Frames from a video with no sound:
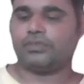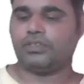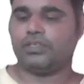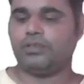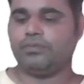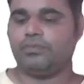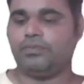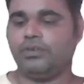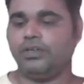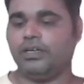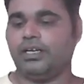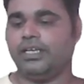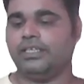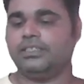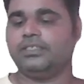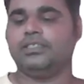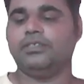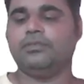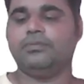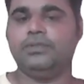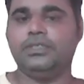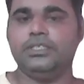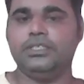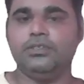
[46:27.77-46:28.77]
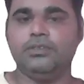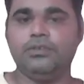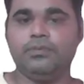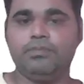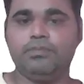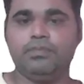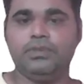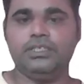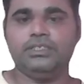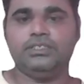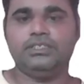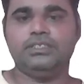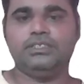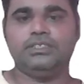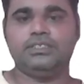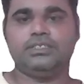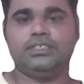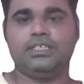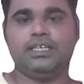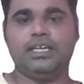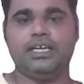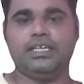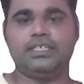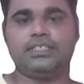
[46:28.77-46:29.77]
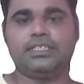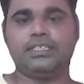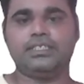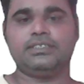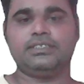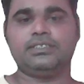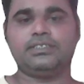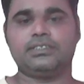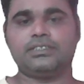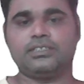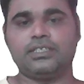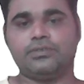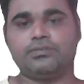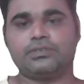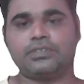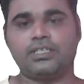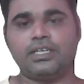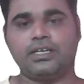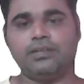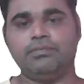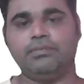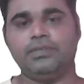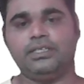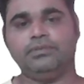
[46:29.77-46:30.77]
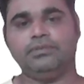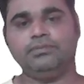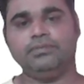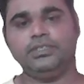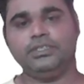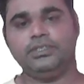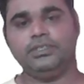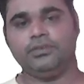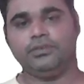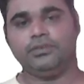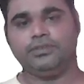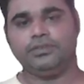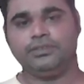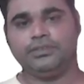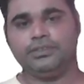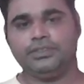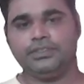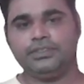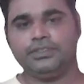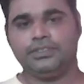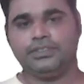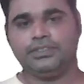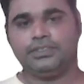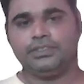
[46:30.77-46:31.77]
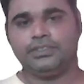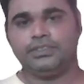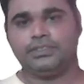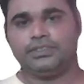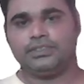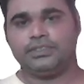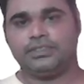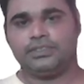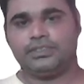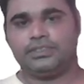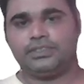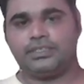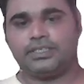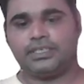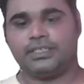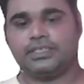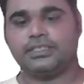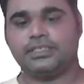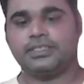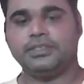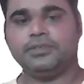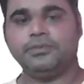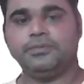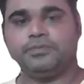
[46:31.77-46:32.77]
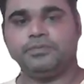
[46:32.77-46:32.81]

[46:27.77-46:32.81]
like the video, please like and subscribe my video. Thank you.